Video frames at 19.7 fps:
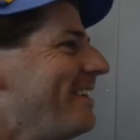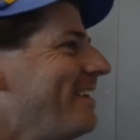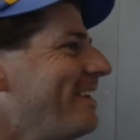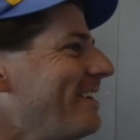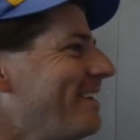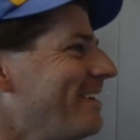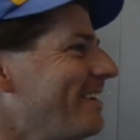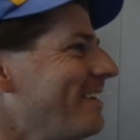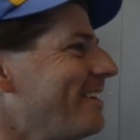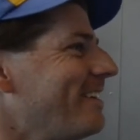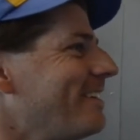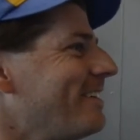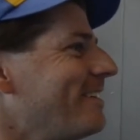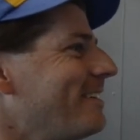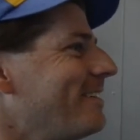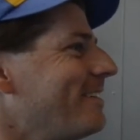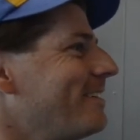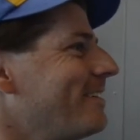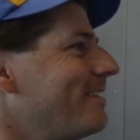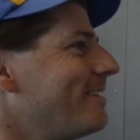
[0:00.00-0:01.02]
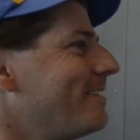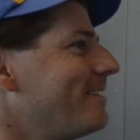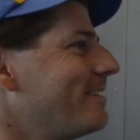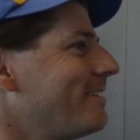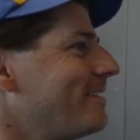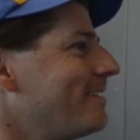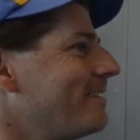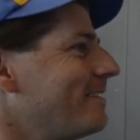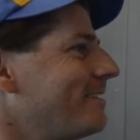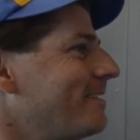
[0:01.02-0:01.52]

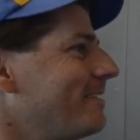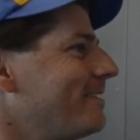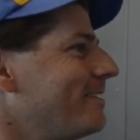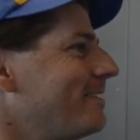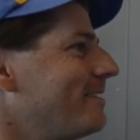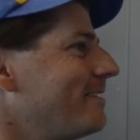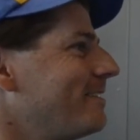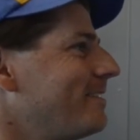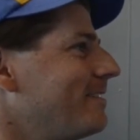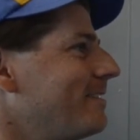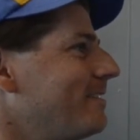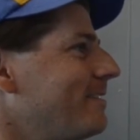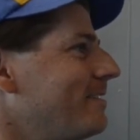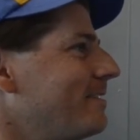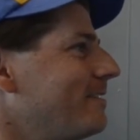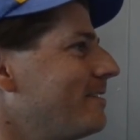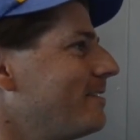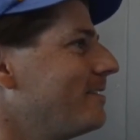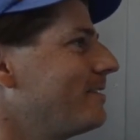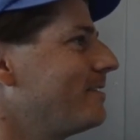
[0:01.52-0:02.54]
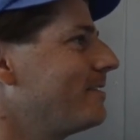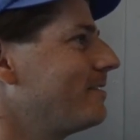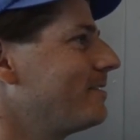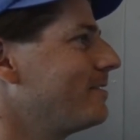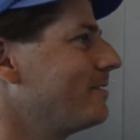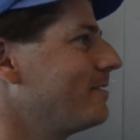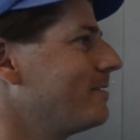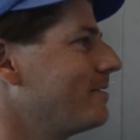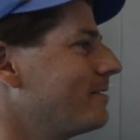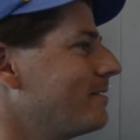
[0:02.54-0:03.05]

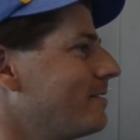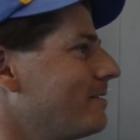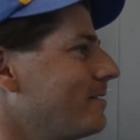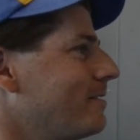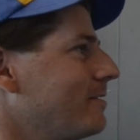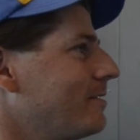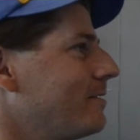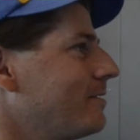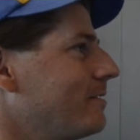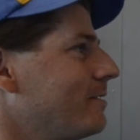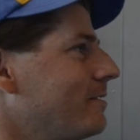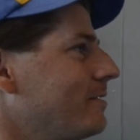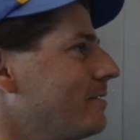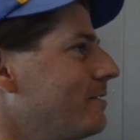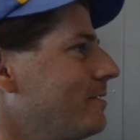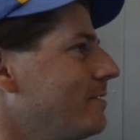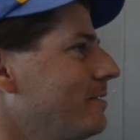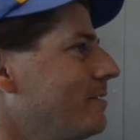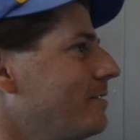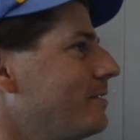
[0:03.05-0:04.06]
(silent)